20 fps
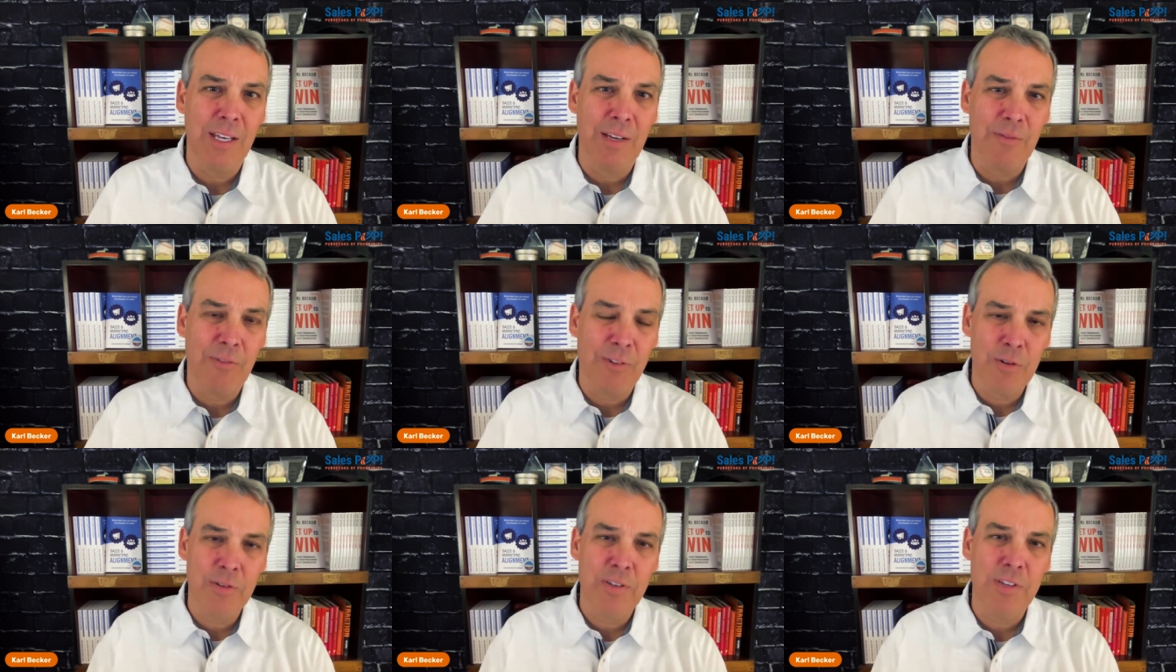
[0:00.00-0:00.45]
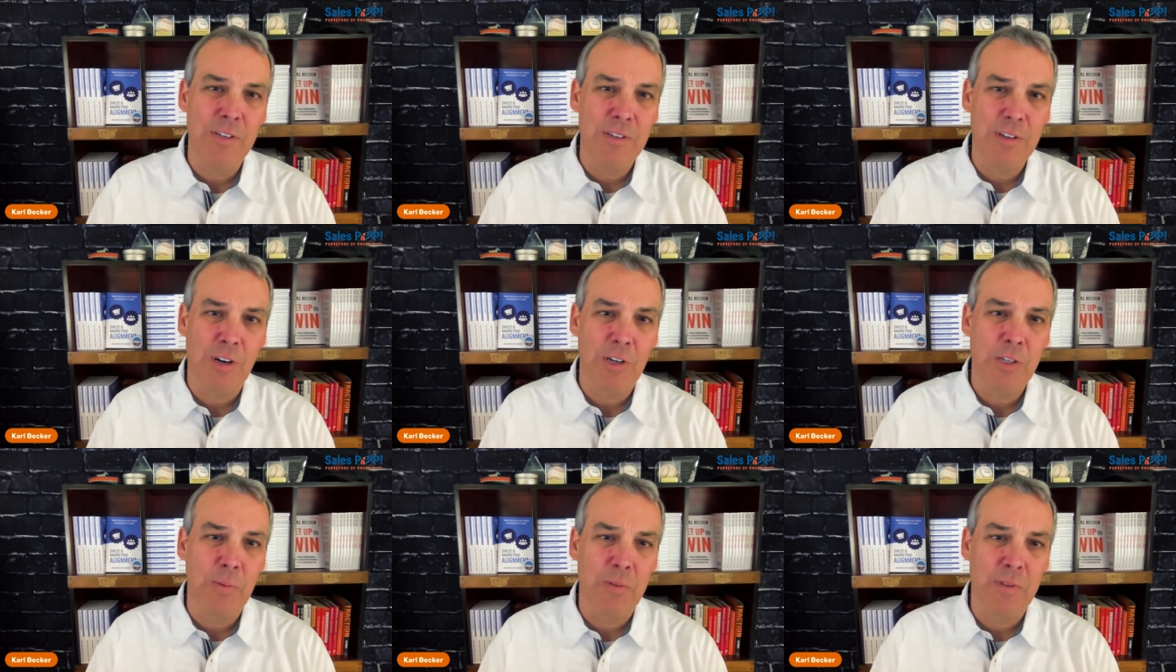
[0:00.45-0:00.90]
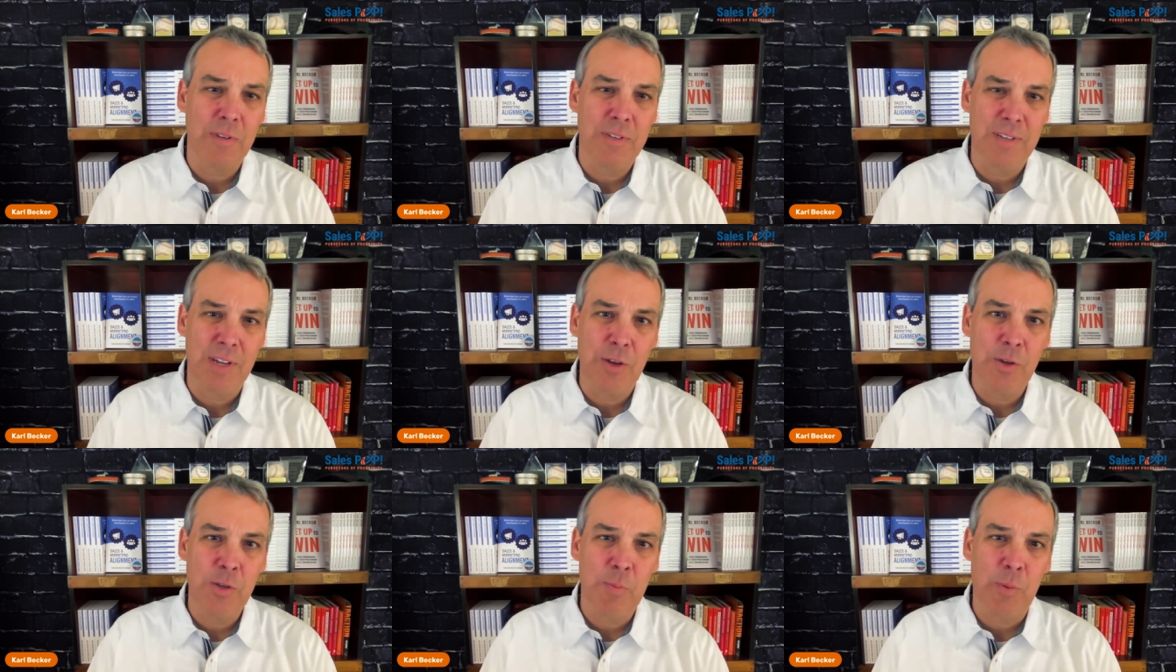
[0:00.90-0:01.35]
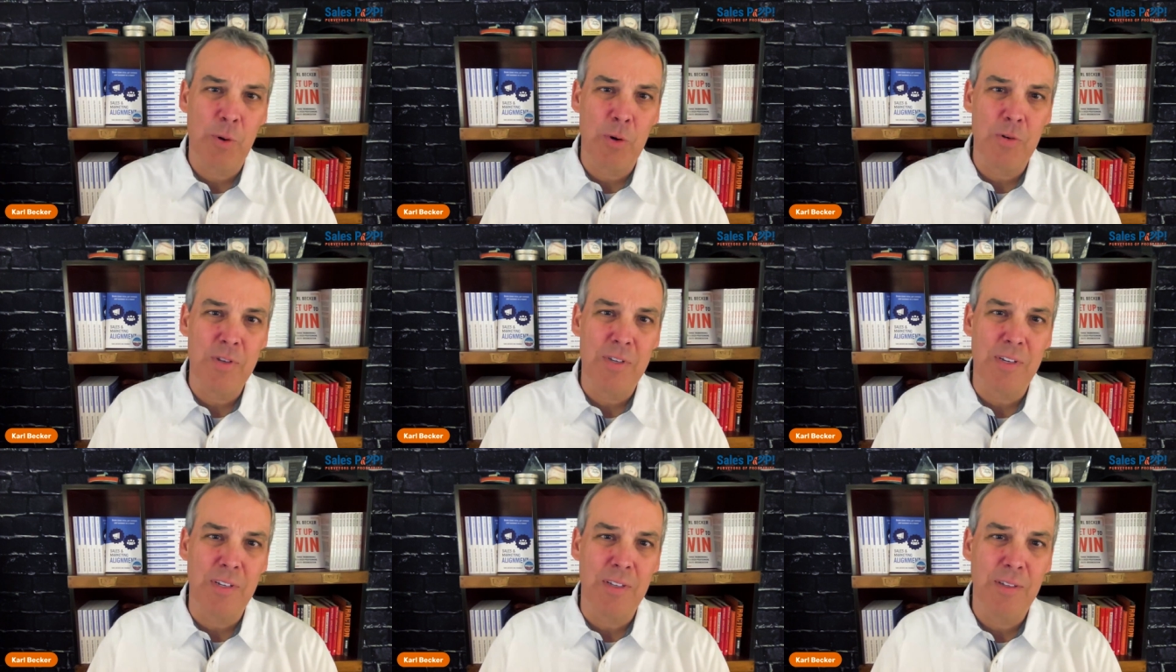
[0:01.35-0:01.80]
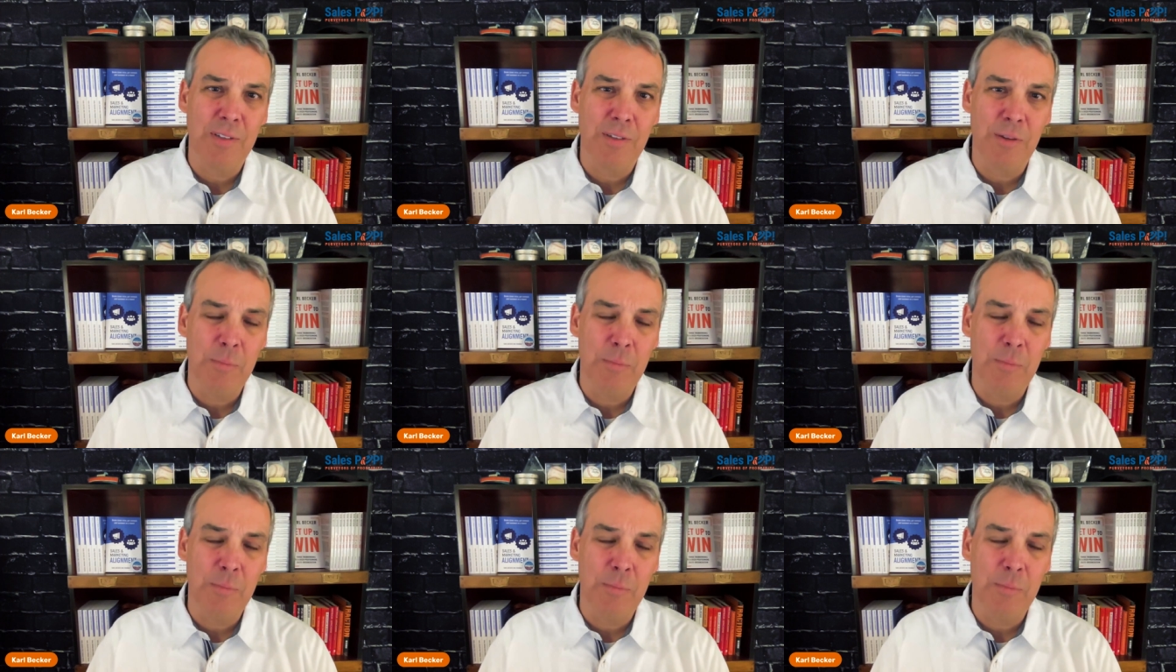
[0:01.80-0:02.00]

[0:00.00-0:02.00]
Like first, it starts with the salesperson.